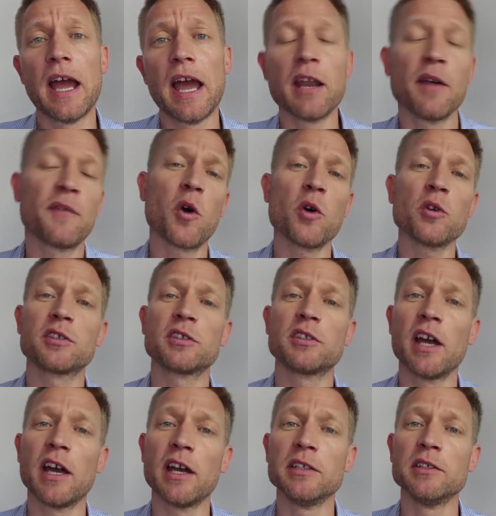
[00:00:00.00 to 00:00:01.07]
And of course,
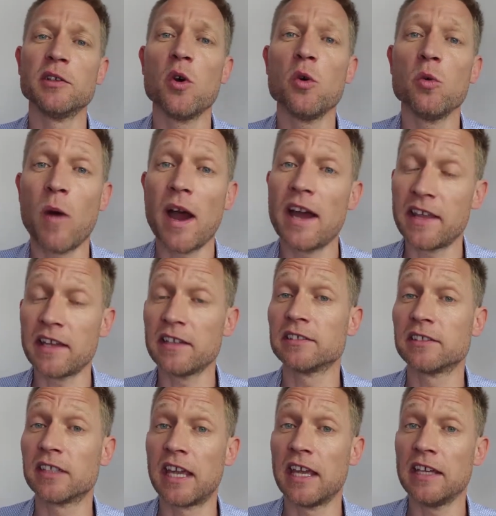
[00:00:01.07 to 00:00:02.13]
I know why that
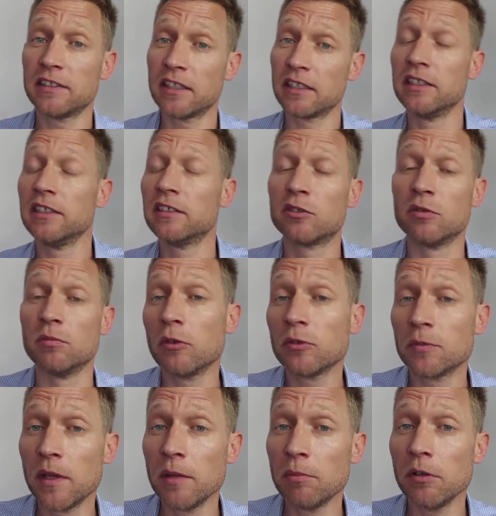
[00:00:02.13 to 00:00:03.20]
is the case, at least to
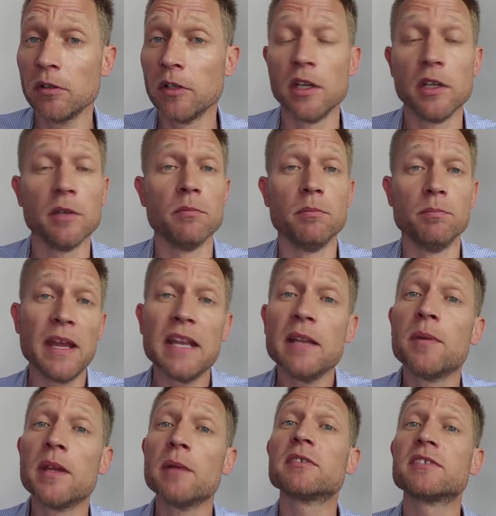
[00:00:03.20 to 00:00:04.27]
most people. Many
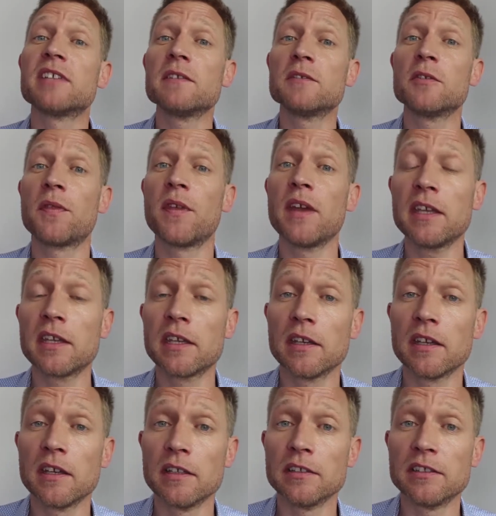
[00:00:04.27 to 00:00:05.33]
people tend to think
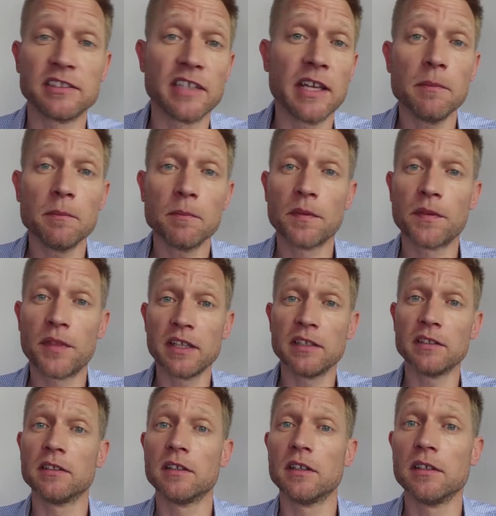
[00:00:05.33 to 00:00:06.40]
the same
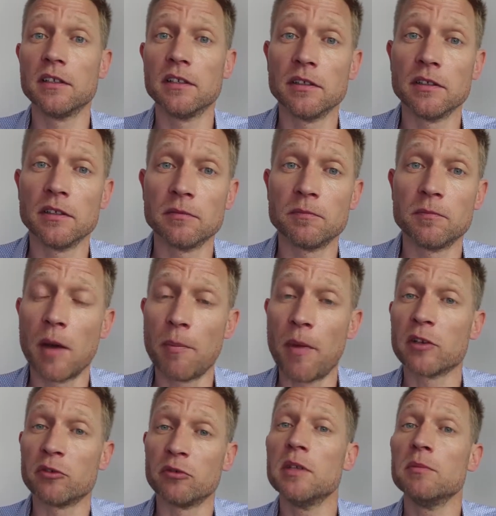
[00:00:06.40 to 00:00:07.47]
thing
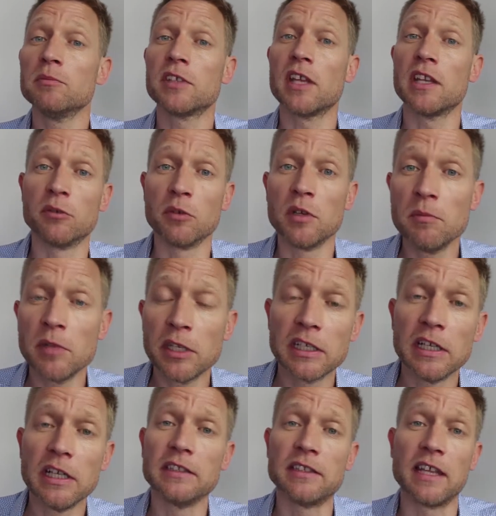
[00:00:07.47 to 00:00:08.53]
about dreams and
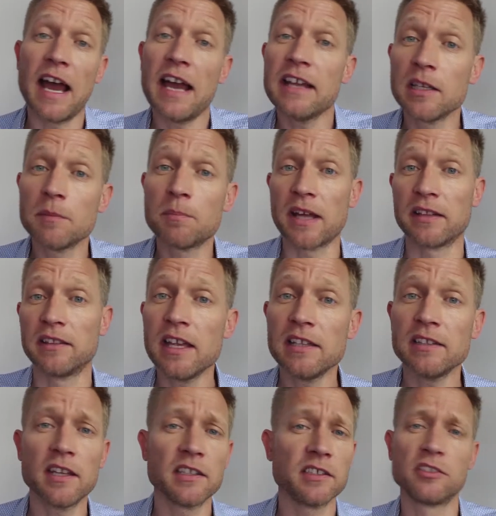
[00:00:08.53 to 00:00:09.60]
dreaming that I did back
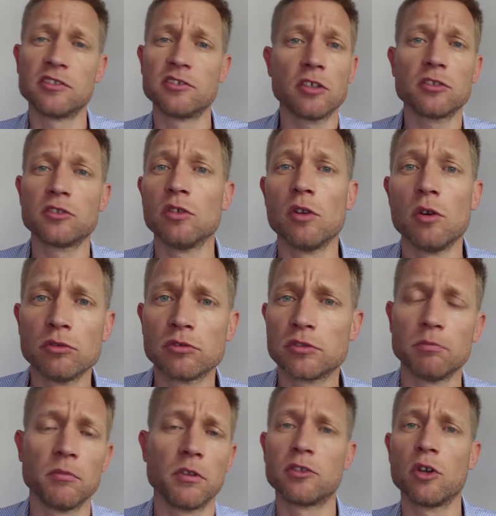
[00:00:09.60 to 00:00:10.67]
then, that it's just, you know,
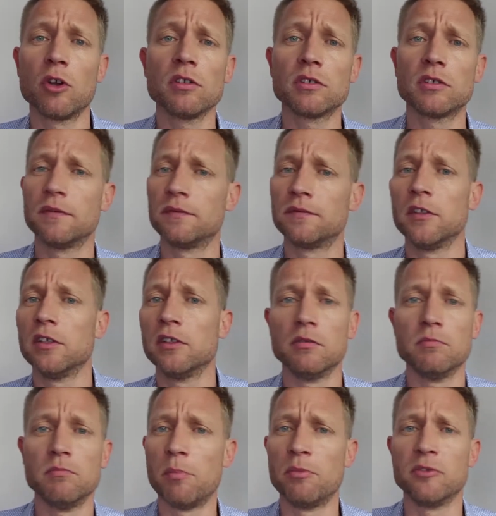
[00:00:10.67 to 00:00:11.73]
some alternative
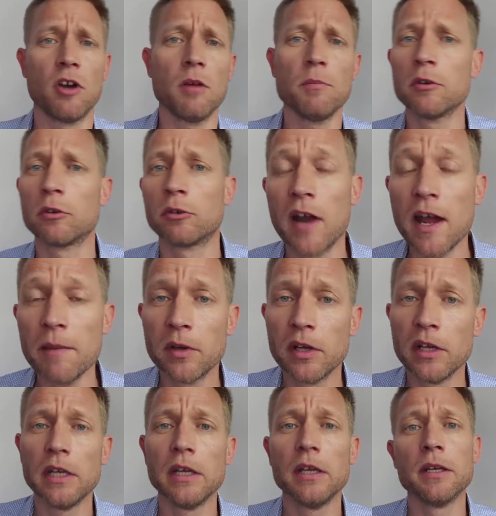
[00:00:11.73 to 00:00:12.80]
mumbo-jumbo crap.
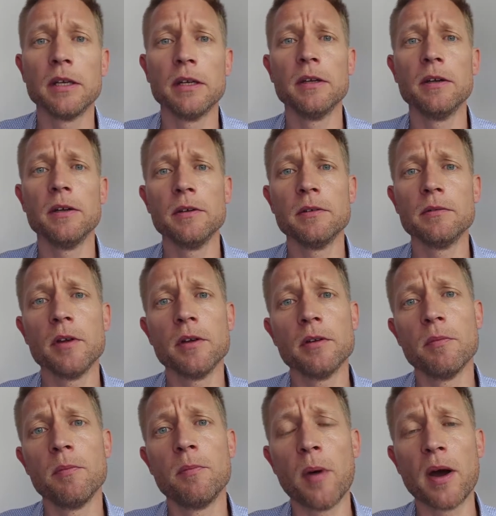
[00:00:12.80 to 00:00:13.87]

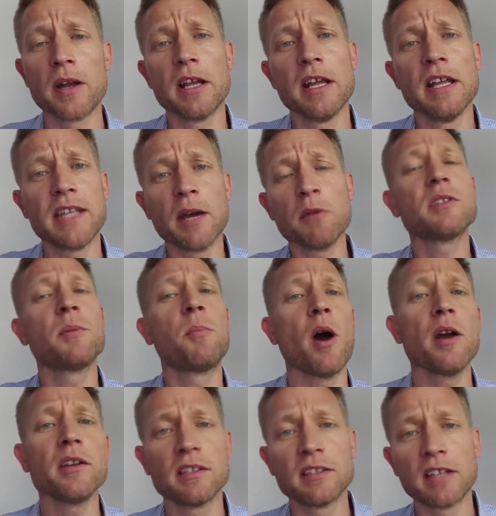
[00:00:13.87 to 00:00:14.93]
But that was the
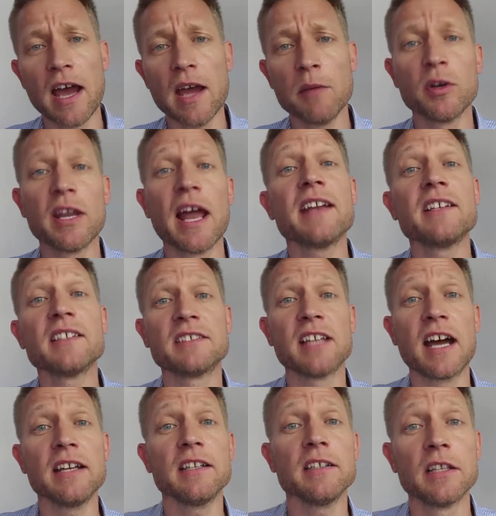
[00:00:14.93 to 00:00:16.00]
point in time when I
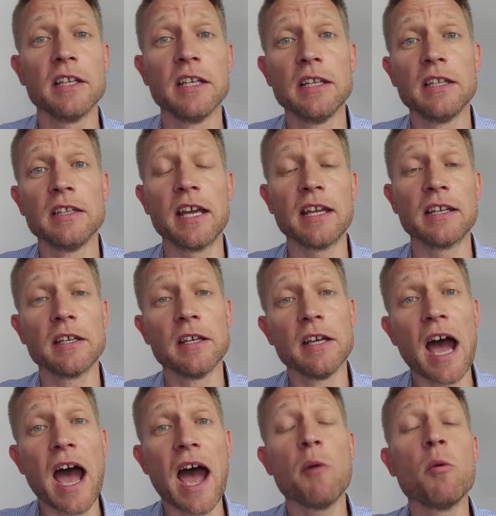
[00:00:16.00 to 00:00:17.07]
decided that
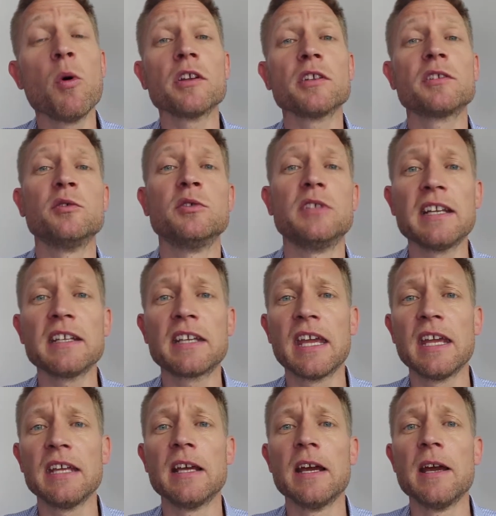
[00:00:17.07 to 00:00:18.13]
I wanted to
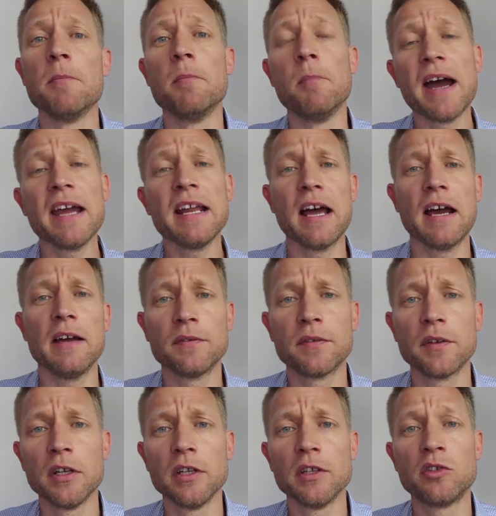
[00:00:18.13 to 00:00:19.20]
dedicate my
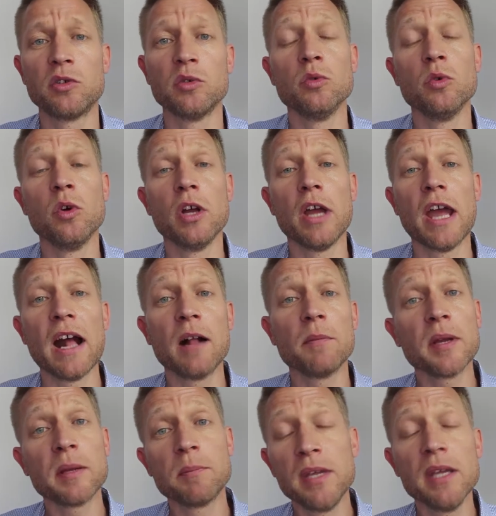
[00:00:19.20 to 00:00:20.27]
life to
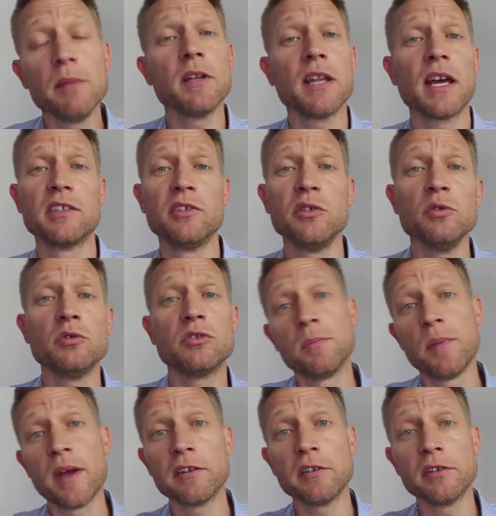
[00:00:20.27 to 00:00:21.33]
helping people like you to
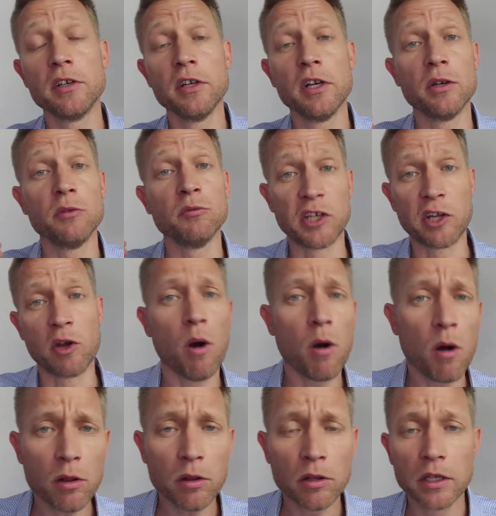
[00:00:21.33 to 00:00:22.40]
better
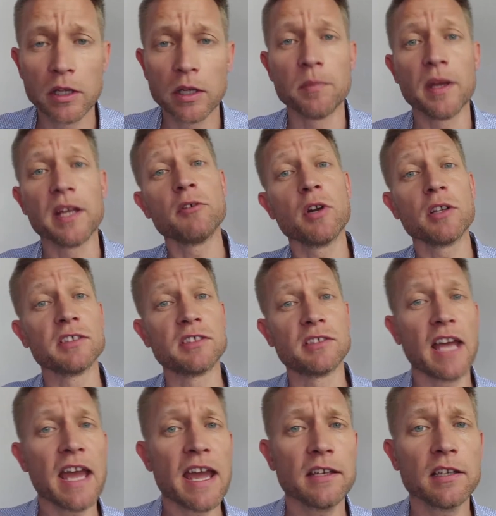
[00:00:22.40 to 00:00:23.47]
recall, better
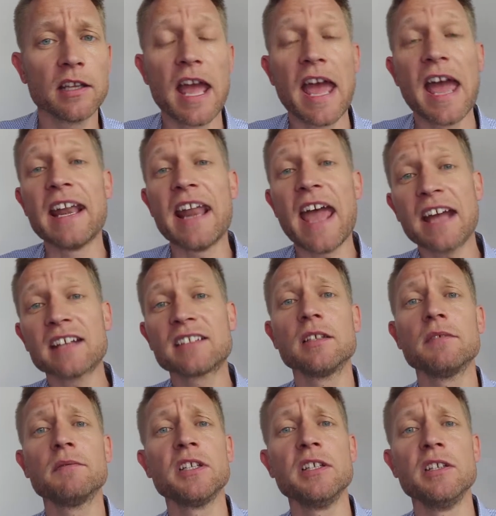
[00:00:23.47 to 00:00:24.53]
understand, and
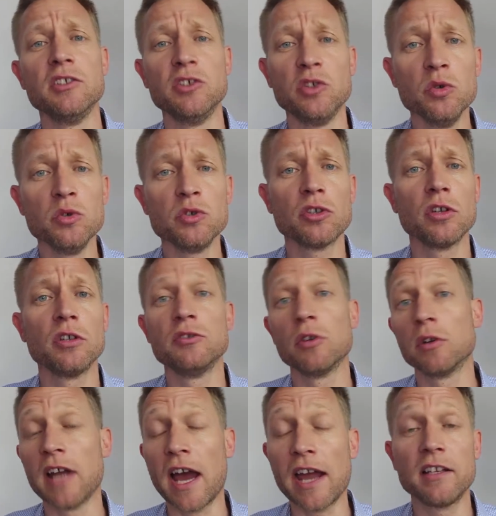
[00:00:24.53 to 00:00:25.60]
actively use
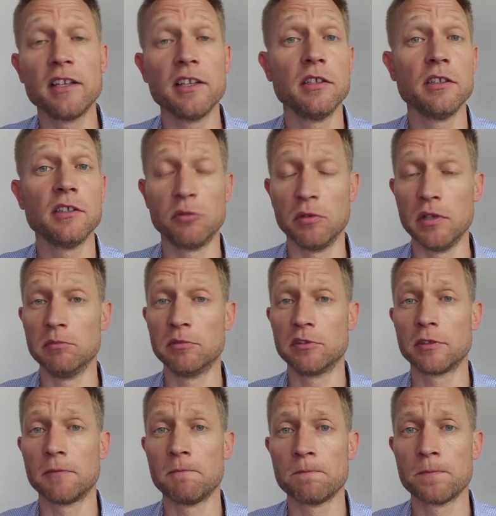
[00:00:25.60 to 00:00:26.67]
your nightly
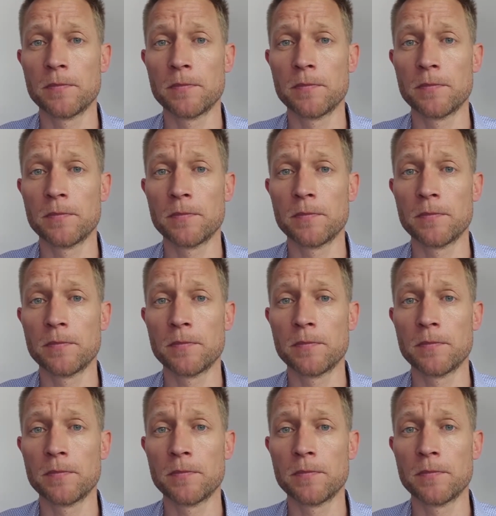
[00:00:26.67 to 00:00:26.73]
dreams.